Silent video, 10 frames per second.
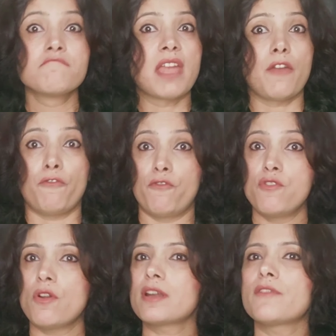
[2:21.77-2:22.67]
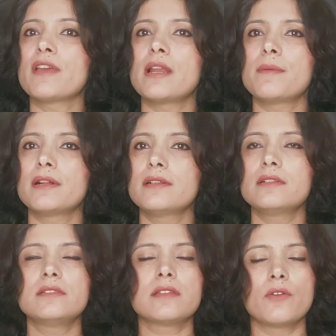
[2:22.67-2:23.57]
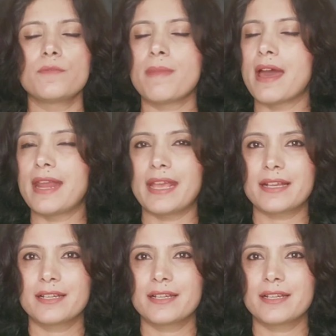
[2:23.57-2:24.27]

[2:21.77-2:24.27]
If not available, don't panic.